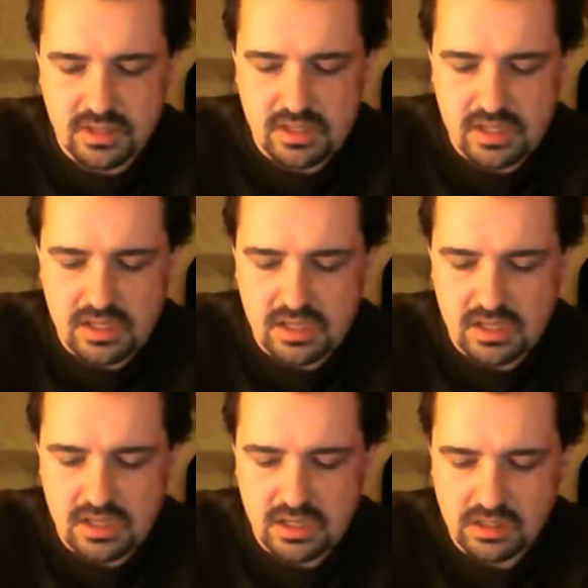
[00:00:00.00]
he
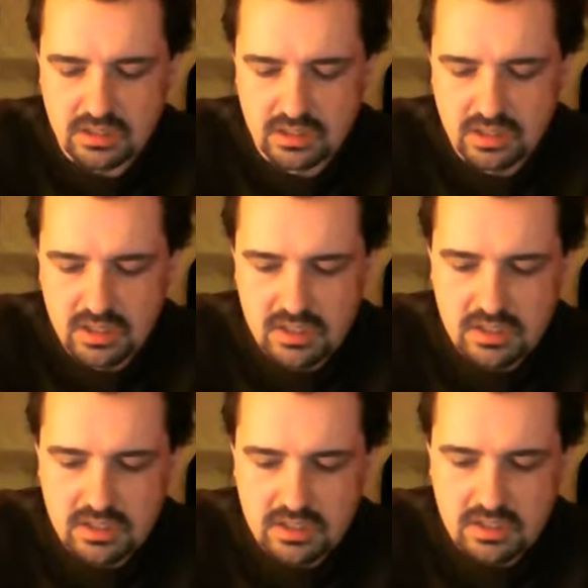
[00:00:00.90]

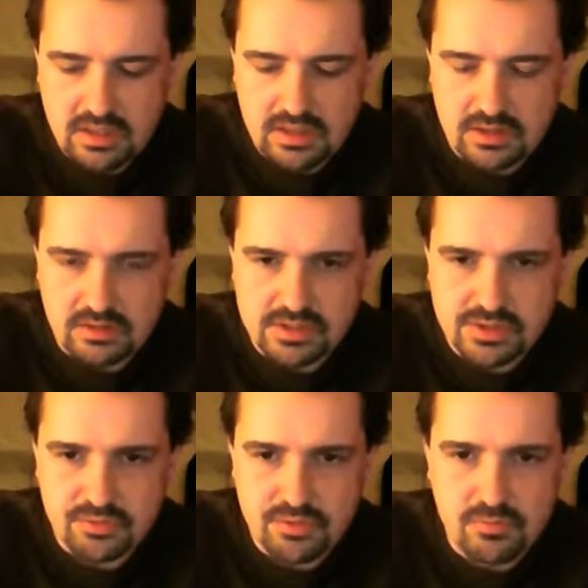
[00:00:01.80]
there's
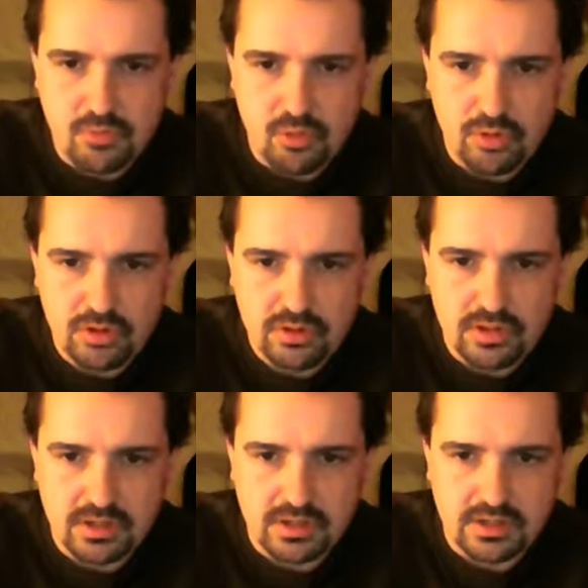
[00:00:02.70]
three more
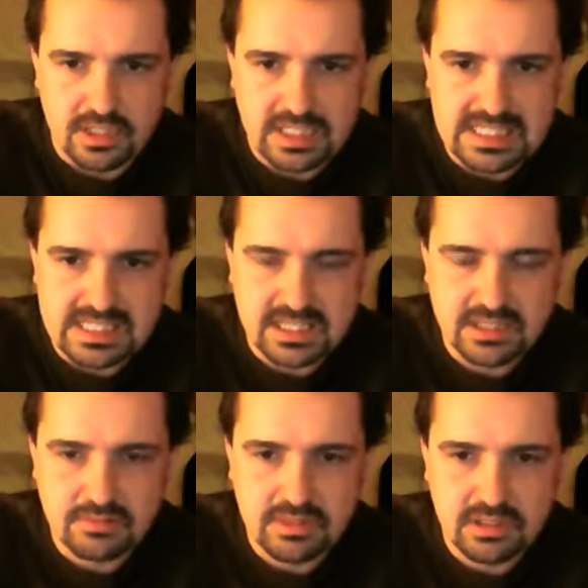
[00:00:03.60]
that that he
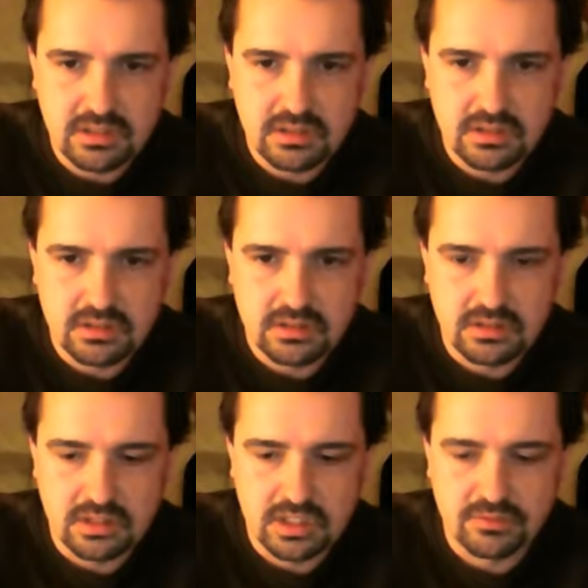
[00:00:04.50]
sent me that
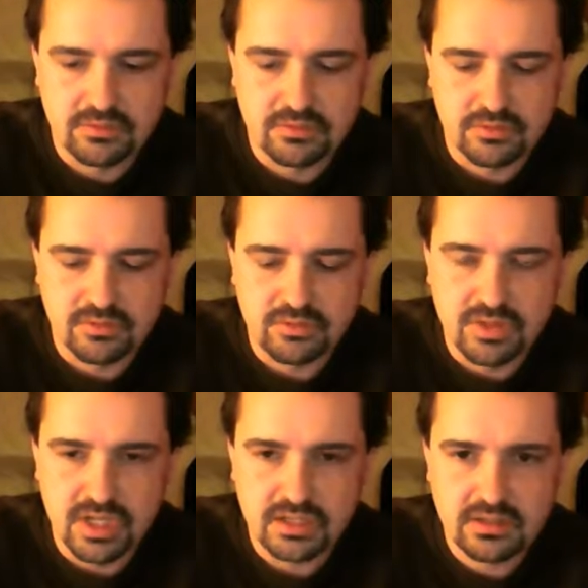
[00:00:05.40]
I haven't reviewed
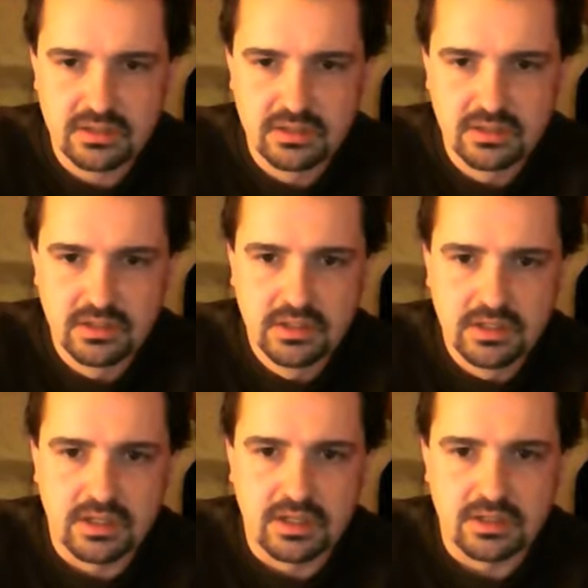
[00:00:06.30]
yet,
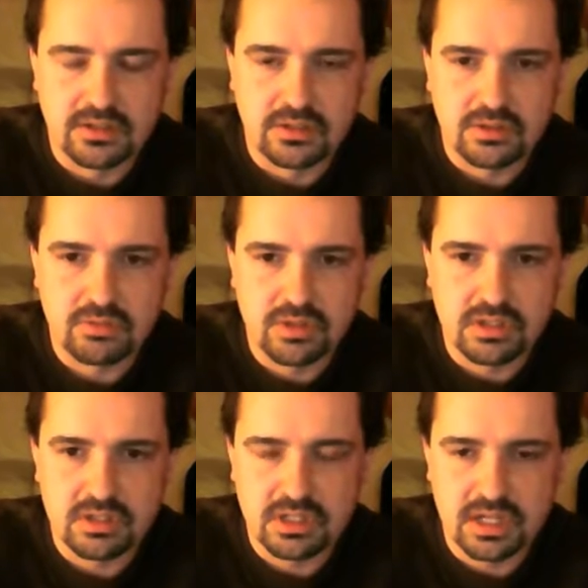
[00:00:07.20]
and the three
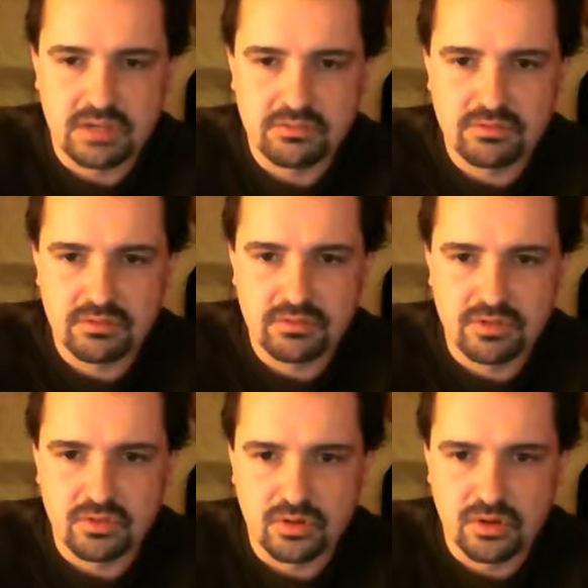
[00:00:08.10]
that I haven't
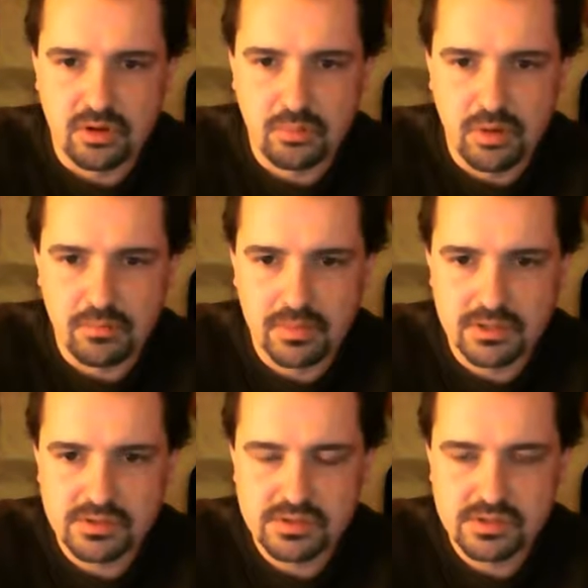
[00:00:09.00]
reviewed are all Pump
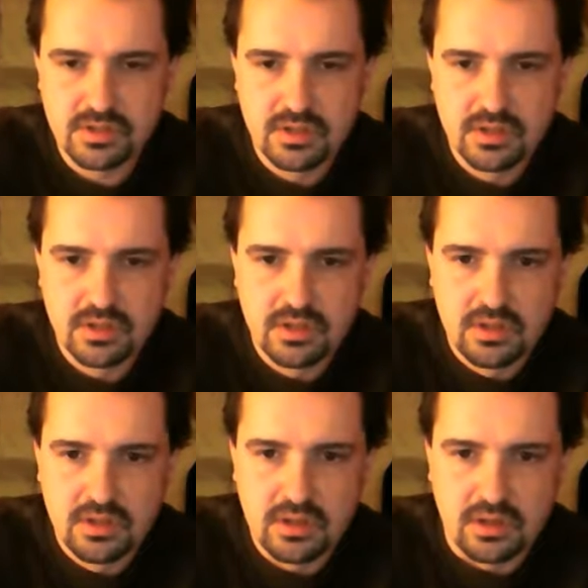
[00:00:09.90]
House.
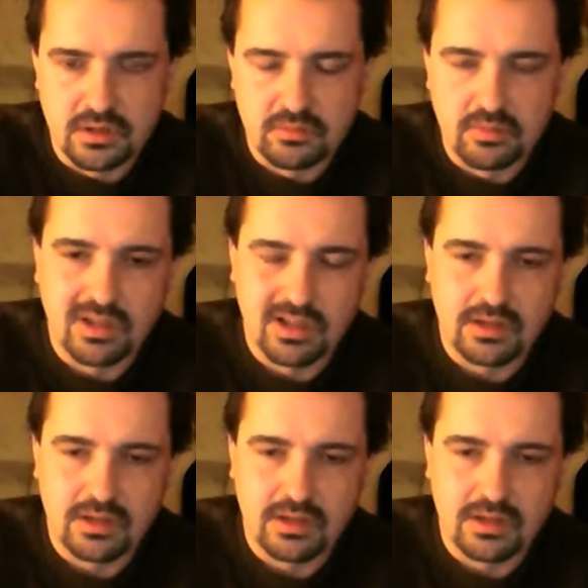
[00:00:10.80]
Uh, well,